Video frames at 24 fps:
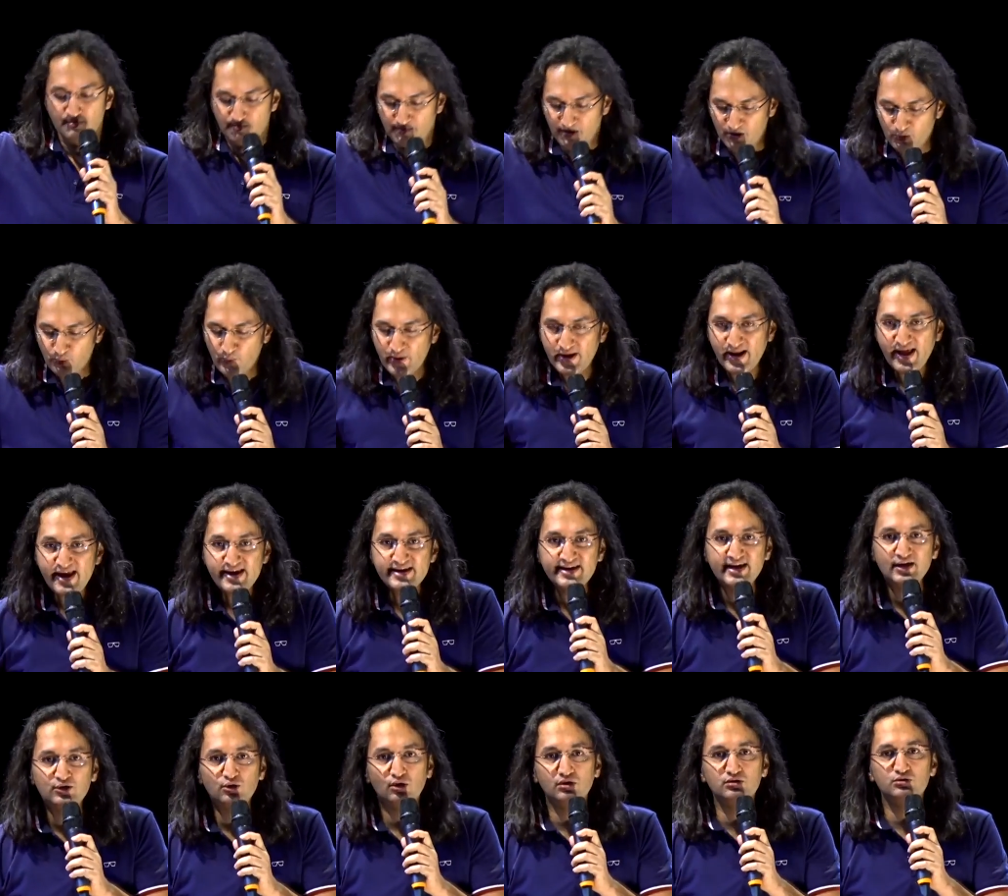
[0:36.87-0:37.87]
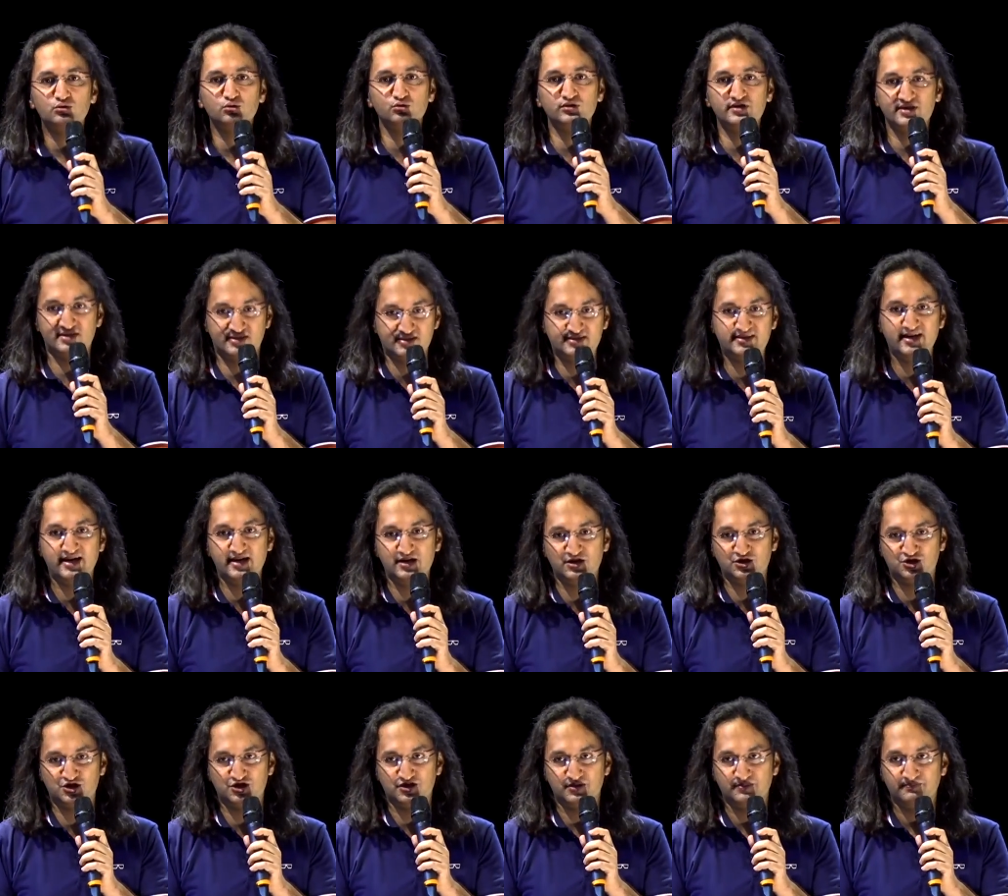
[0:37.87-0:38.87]
But when I get onto this
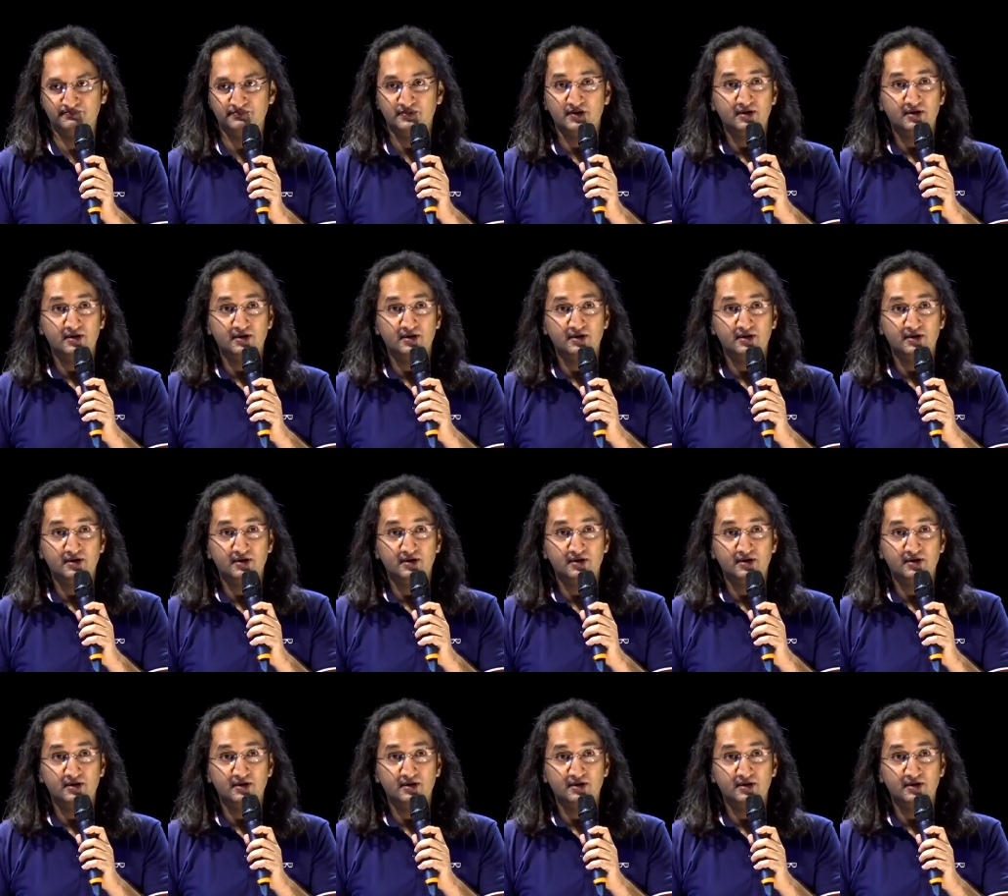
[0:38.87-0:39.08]
stage,